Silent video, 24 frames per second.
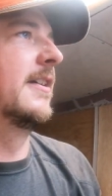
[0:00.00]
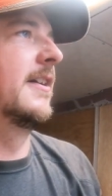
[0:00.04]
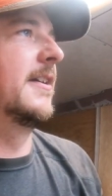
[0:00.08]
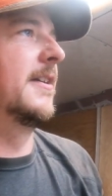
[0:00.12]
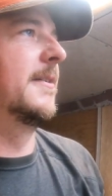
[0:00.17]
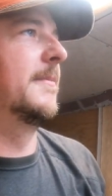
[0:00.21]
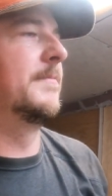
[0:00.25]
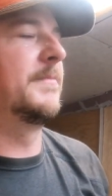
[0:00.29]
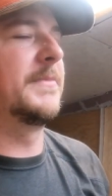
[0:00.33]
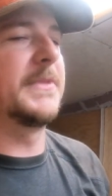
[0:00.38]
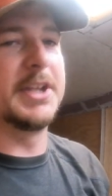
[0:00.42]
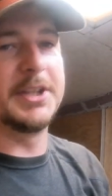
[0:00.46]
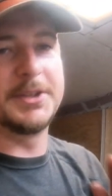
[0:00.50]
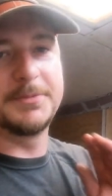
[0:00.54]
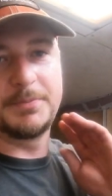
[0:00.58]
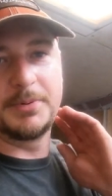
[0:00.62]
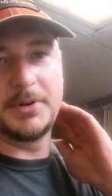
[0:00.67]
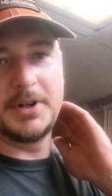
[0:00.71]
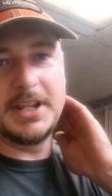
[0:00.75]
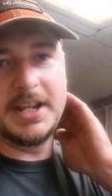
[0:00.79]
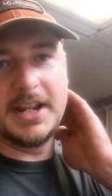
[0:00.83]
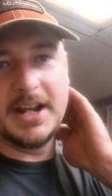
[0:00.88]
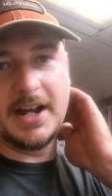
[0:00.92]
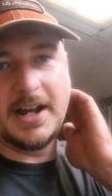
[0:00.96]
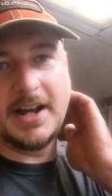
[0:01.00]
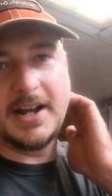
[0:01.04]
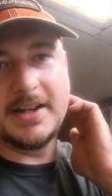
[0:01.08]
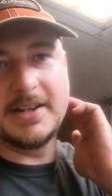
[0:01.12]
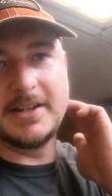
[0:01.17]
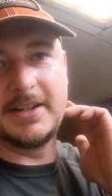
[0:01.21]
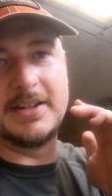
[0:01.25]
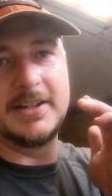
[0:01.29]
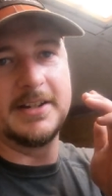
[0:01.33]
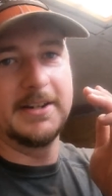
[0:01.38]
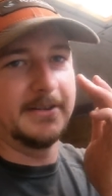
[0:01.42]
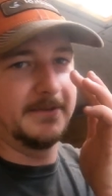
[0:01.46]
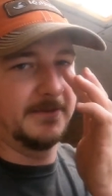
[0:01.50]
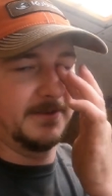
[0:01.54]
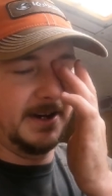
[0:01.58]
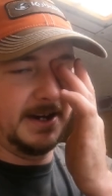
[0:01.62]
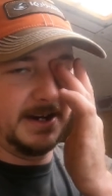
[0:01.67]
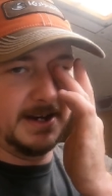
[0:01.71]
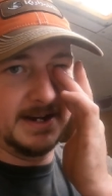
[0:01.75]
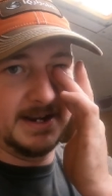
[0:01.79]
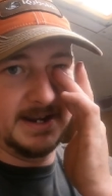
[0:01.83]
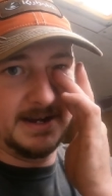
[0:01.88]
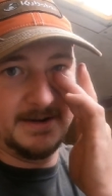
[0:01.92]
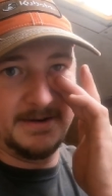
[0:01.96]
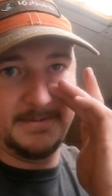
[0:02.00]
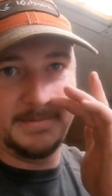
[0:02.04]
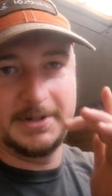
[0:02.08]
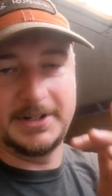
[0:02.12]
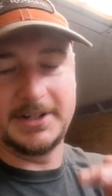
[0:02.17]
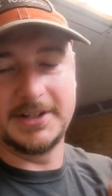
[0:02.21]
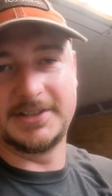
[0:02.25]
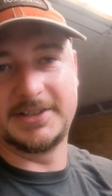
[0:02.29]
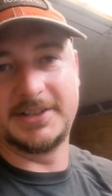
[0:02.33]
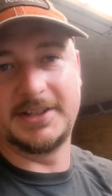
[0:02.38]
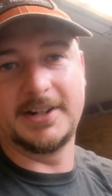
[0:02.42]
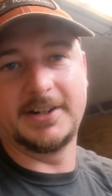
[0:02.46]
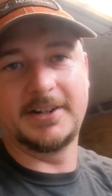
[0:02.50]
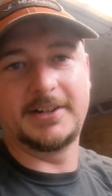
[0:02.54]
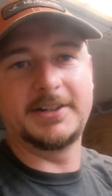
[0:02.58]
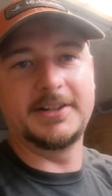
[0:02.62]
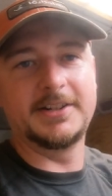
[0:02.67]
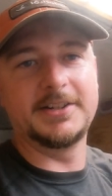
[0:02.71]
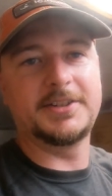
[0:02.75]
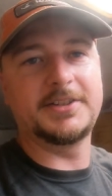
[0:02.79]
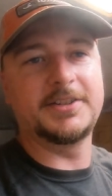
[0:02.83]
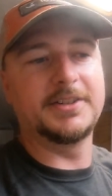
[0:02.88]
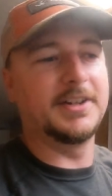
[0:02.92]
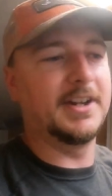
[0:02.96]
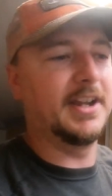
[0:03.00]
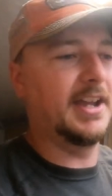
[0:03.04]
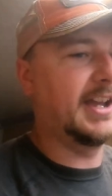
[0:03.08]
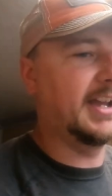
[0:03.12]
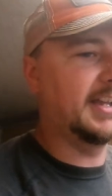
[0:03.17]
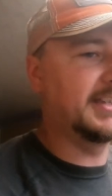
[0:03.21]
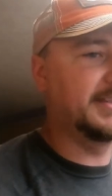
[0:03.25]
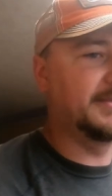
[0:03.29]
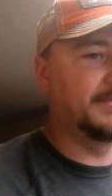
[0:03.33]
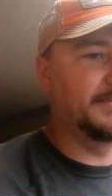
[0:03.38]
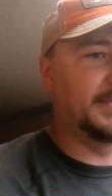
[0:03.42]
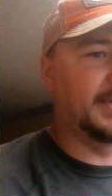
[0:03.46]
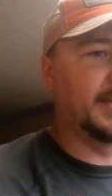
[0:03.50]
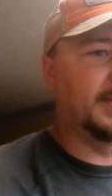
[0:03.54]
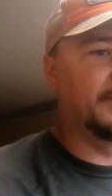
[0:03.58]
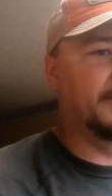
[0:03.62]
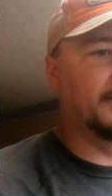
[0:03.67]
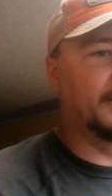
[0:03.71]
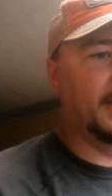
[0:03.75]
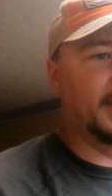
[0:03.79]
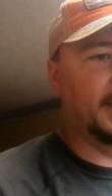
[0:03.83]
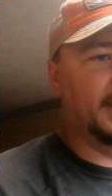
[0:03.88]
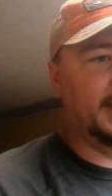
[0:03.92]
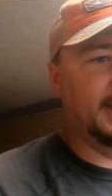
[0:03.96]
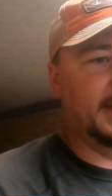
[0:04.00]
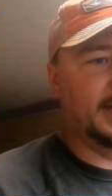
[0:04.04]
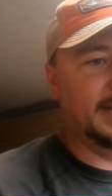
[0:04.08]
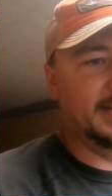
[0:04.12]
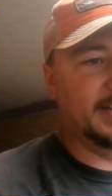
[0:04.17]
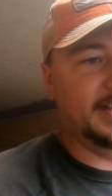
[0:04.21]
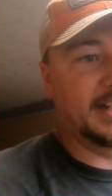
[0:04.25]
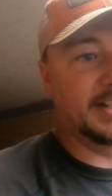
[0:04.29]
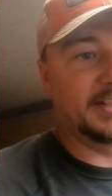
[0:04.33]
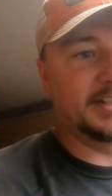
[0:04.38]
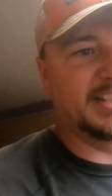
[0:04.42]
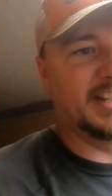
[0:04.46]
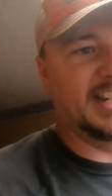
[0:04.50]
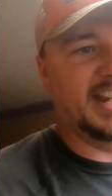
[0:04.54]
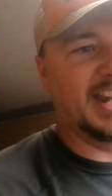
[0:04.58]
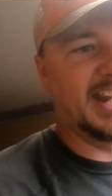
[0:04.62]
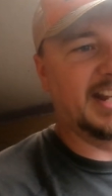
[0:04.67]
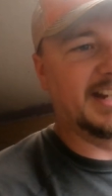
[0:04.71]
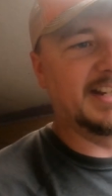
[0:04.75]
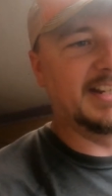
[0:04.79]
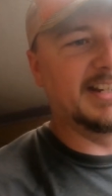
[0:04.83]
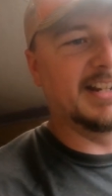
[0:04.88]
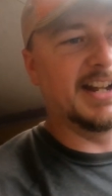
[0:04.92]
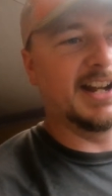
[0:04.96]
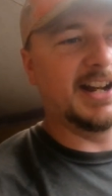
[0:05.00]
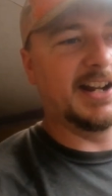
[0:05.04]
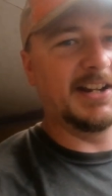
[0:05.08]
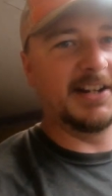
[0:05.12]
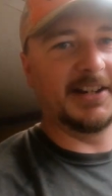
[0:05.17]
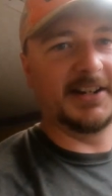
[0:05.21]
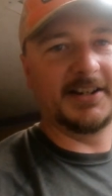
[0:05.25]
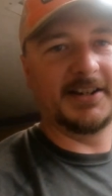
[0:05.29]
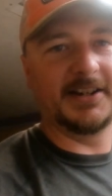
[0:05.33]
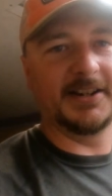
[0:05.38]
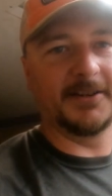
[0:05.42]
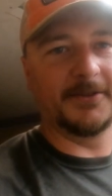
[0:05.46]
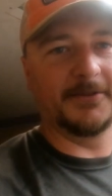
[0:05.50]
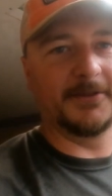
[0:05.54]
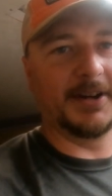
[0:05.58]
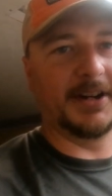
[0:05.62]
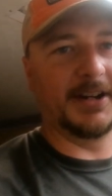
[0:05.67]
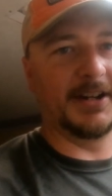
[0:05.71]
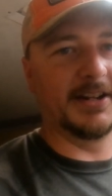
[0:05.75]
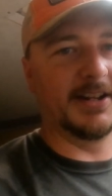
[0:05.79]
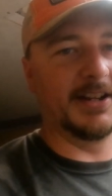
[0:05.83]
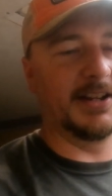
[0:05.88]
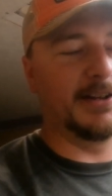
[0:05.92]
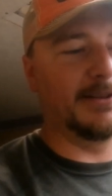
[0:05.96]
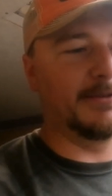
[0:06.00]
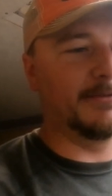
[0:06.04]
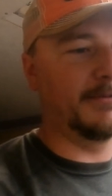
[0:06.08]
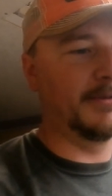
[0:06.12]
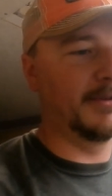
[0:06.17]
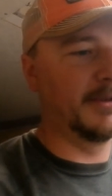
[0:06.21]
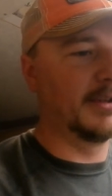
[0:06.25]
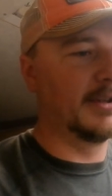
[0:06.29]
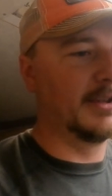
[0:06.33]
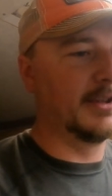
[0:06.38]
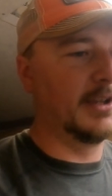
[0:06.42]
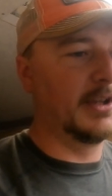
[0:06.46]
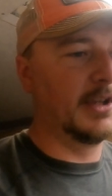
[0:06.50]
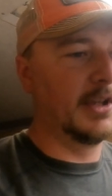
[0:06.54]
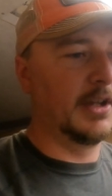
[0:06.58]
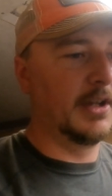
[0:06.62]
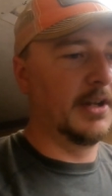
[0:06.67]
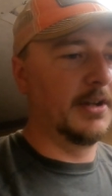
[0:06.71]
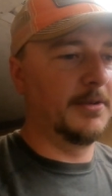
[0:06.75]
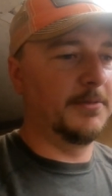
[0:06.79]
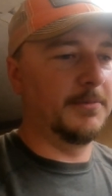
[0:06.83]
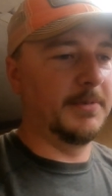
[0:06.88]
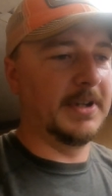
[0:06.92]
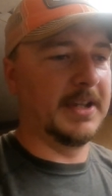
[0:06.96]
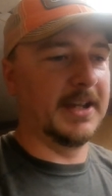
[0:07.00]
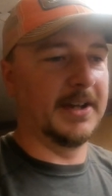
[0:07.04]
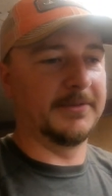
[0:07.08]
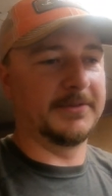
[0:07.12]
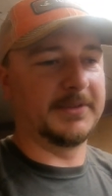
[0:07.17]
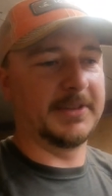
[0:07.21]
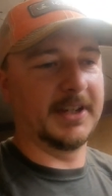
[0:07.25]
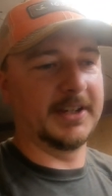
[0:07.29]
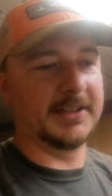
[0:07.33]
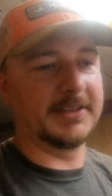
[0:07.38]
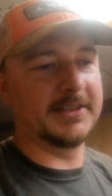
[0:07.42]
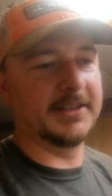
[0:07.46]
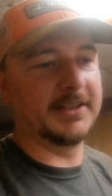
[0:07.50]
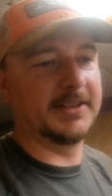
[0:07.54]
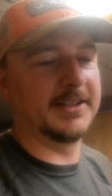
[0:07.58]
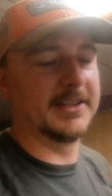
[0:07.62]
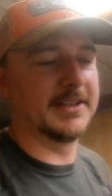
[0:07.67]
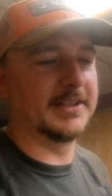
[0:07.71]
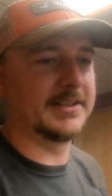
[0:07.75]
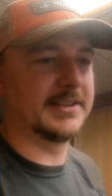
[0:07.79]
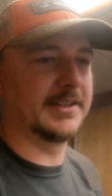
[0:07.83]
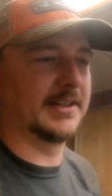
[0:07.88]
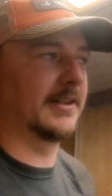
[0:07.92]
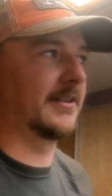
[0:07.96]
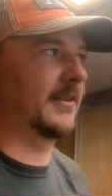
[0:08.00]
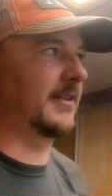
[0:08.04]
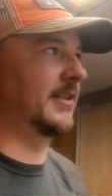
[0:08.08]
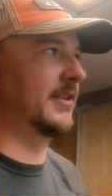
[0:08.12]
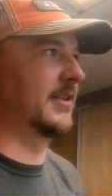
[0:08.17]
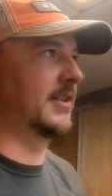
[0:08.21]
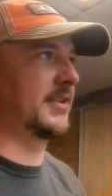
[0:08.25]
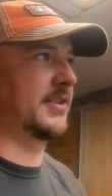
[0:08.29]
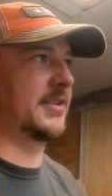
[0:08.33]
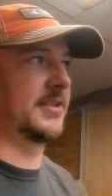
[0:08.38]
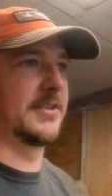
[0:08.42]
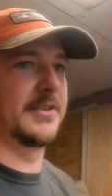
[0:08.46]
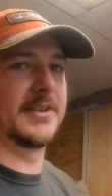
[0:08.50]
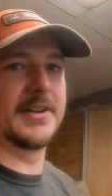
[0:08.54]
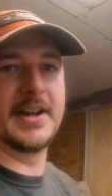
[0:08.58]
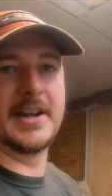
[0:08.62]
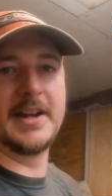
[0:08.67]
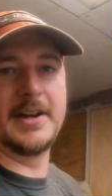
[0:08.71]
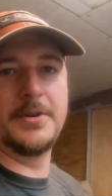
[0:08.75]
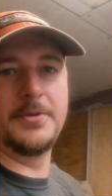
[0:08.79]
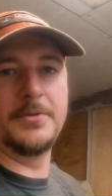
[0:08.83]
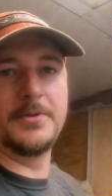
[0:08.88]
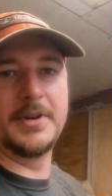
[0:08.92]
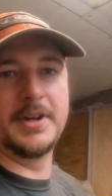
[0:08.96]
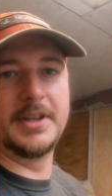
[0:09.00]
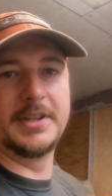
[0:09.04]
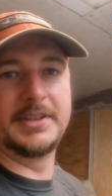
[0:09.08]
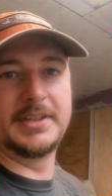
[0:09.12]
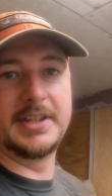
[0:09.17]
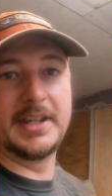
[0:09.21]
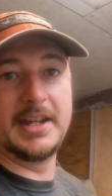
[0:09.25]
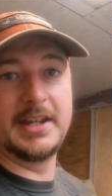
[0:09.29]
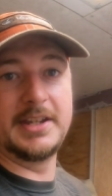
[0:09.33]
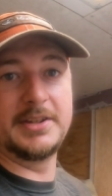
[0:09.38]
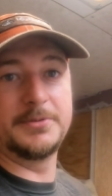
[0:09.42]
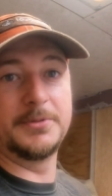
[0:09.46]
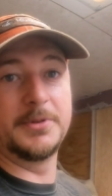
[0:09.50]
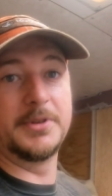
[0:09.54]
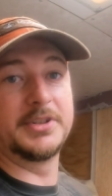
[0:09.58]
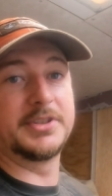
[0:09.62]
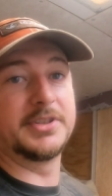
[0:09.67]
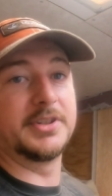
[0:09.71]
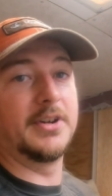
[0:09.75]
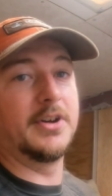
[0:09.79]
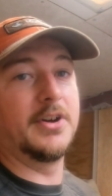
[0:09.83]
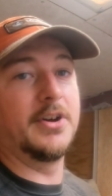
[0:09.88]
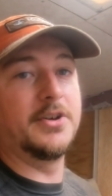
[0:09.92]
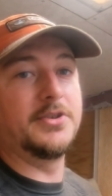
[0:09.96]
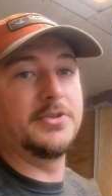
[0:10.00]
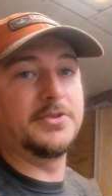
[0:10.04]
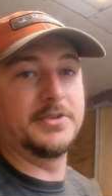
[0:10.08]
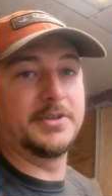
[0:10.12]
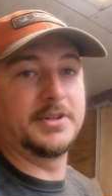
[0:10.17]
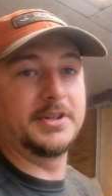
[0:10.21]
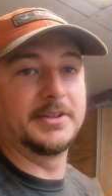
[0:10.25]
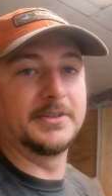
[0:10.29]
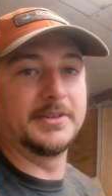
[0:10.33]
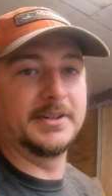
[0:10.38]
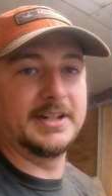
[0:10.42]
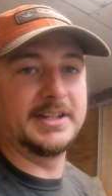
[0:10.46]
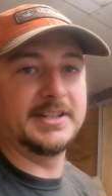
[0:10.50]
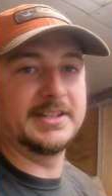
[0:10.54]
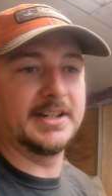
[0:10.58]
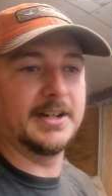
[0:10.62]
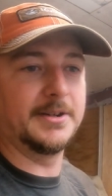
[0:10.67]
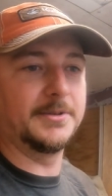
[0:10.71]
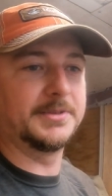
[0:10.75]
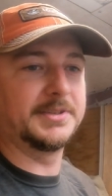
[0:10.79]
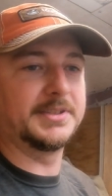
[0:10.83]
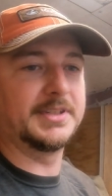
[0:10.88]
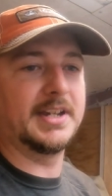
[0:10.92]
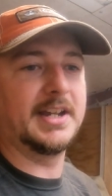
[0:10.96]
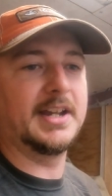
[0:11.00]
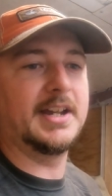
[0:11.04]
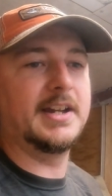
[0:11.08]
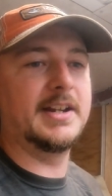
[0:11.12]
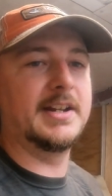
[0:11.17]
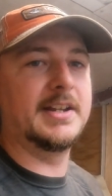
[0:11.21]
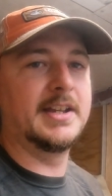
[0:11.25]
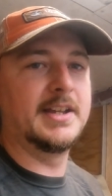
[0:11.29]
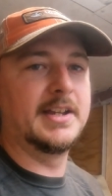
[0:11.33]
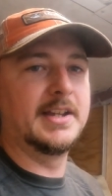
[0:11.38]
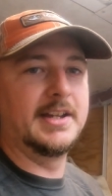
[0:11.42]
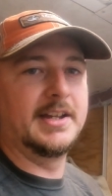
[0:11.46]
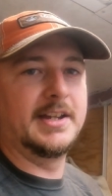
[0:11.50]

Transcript: Um, it's pretty hot in here right now because the air conditioner hasn't been running. It's actually 89 in here right now. We have tested this air conditioner out on days where it's 100 degrees outside